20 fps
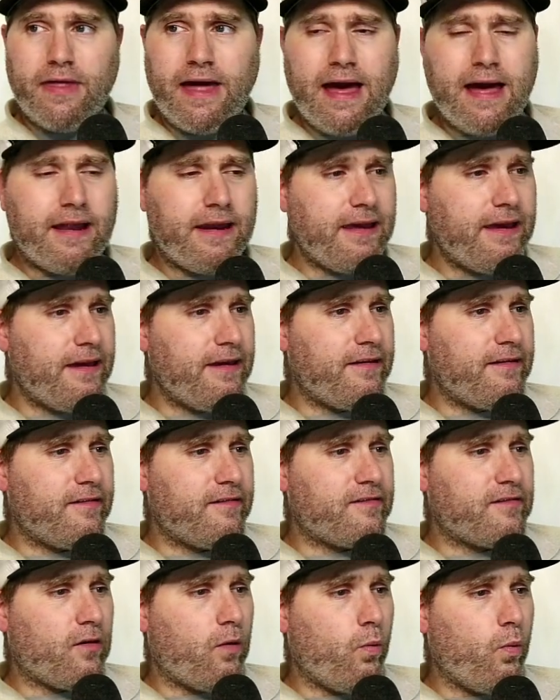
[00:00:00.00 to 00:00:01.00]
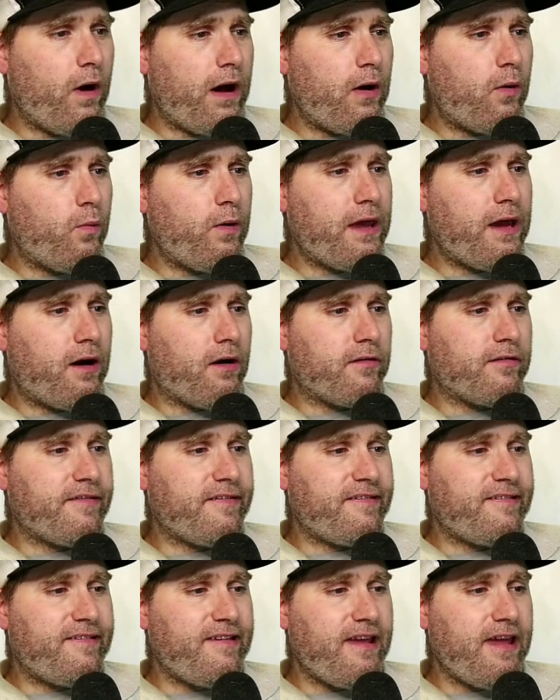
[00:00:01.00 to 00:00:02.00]
that is what we are
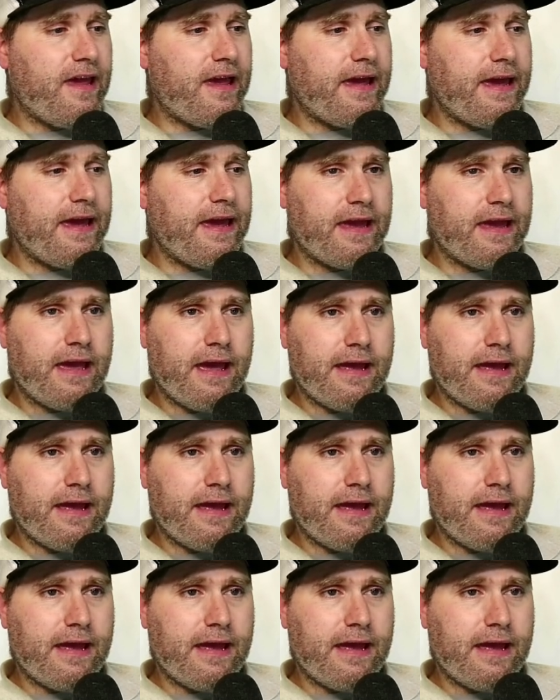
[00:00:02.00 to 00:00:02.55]
seeing.